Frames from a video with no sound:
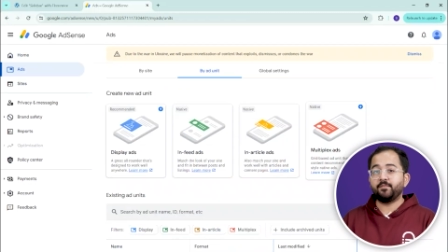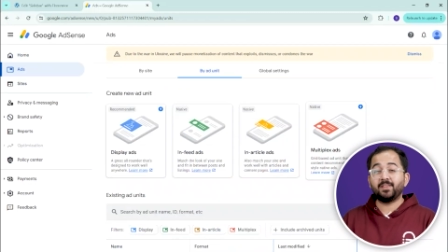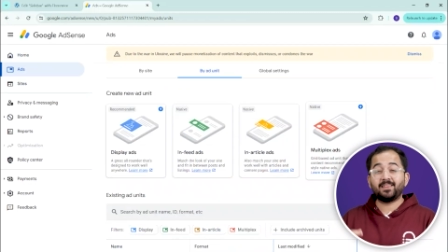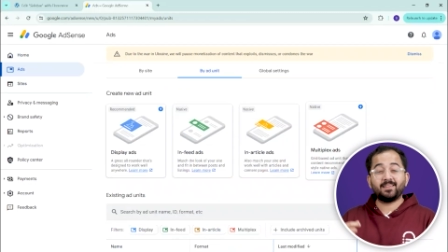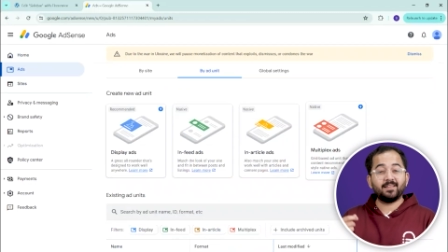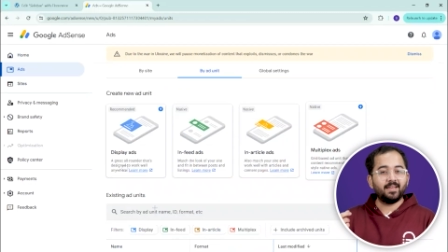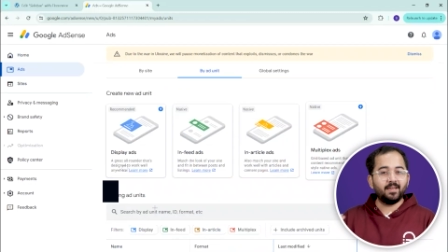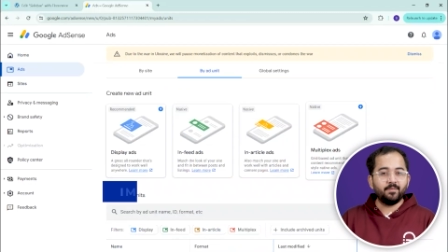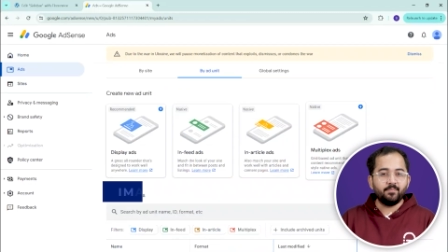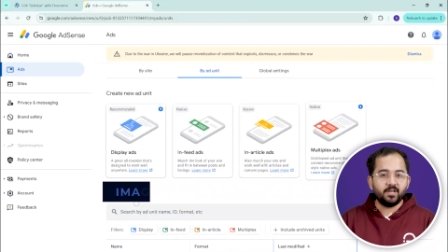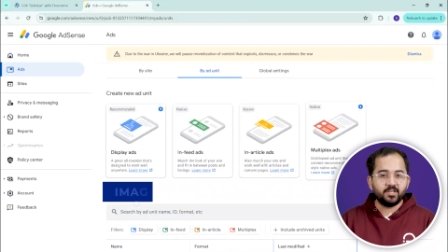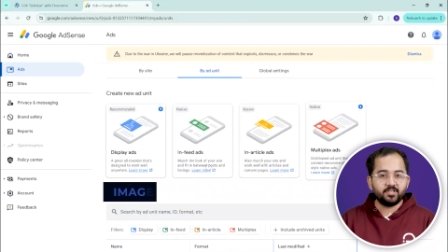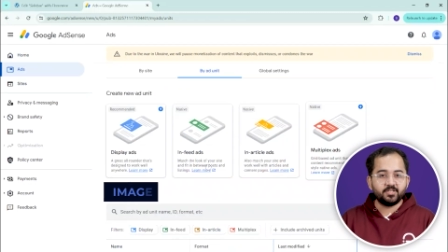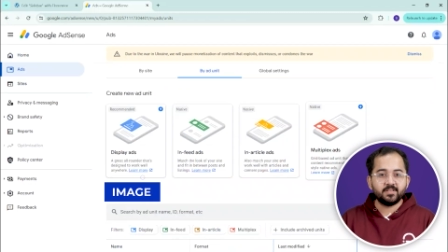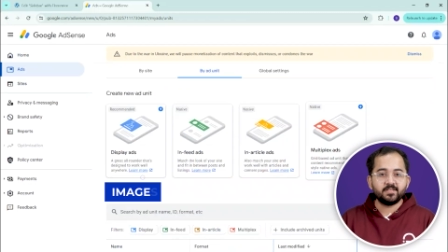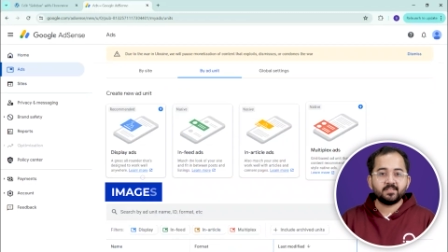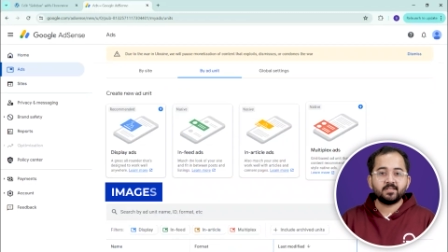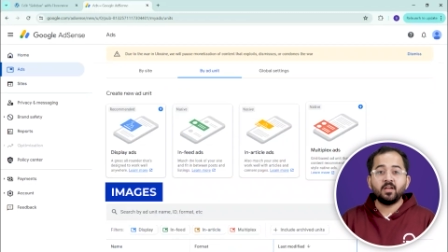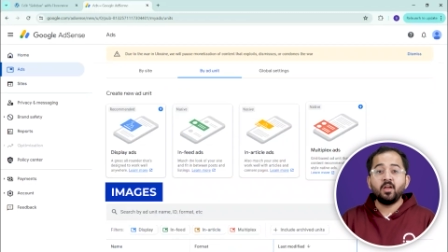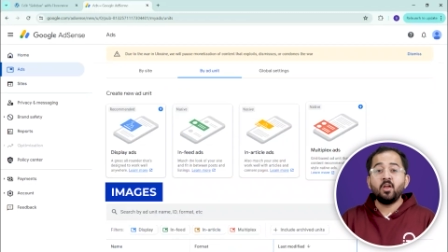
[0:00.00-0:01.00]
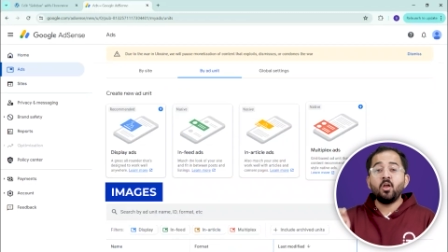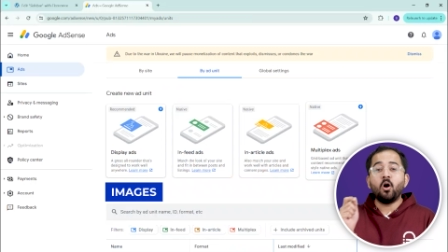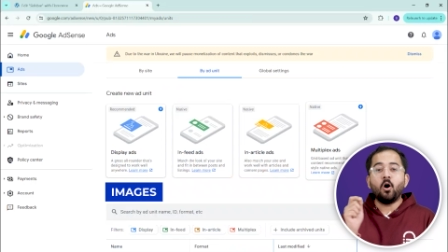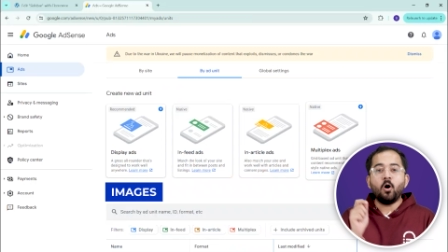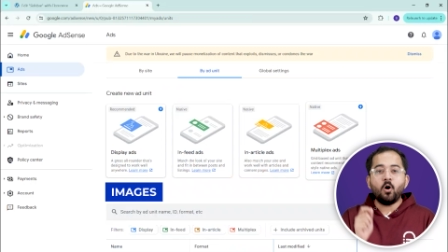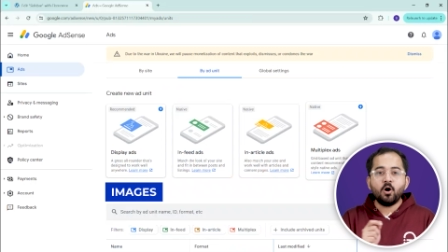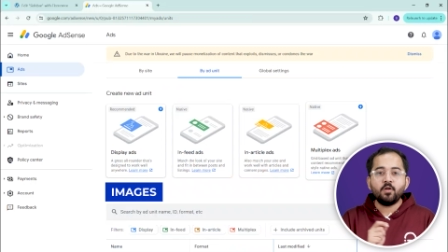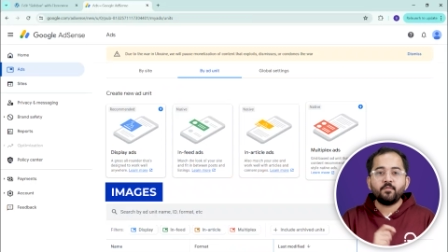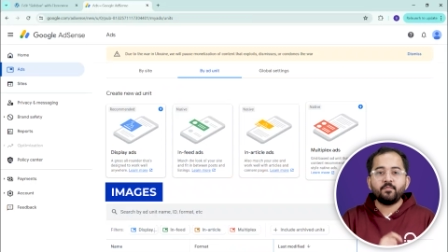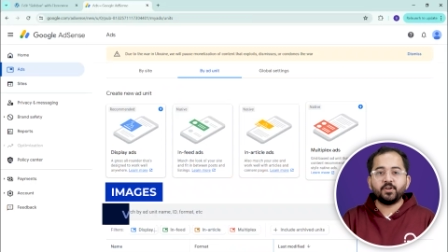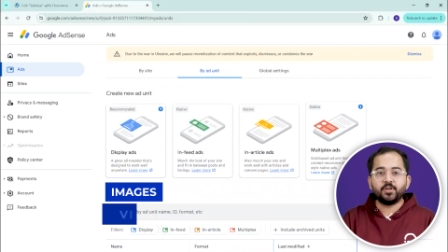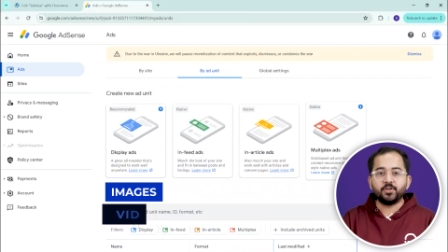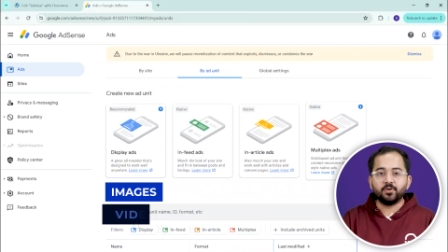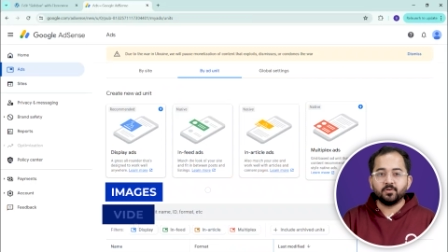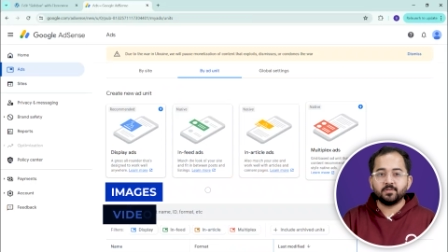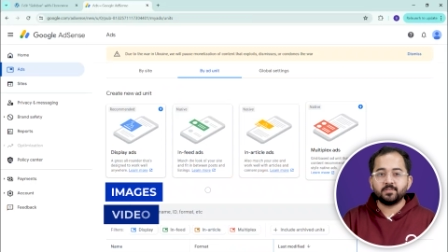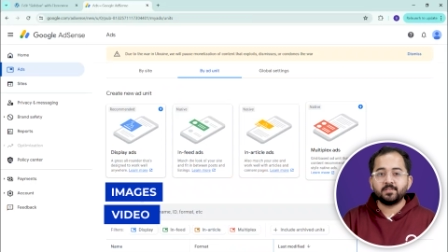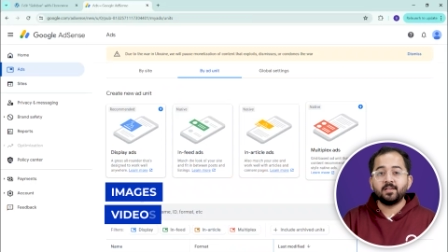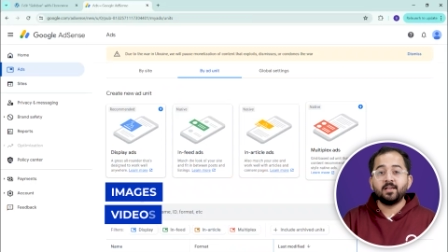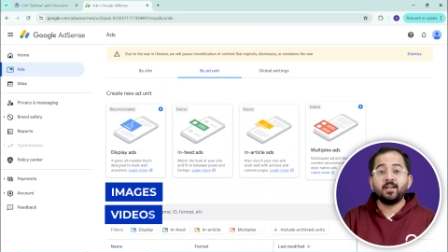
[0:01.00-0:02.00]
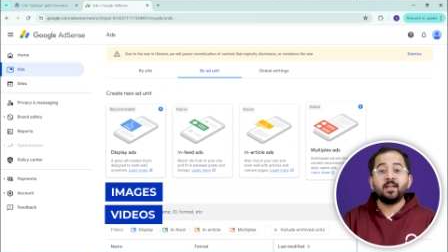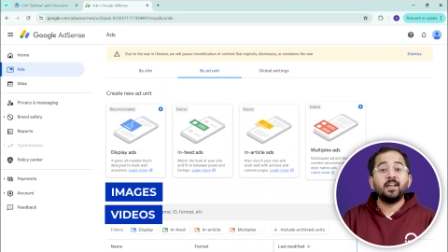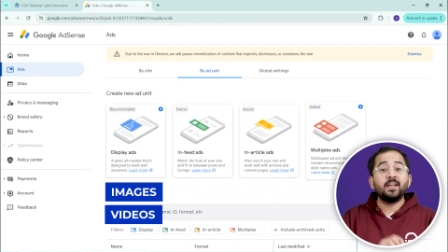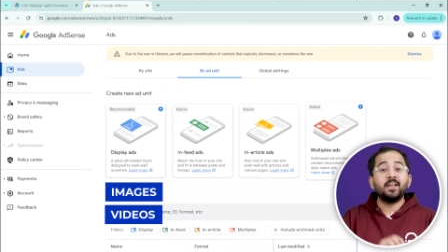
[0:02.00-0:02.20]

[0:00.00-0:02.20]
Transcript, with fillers: with images or videos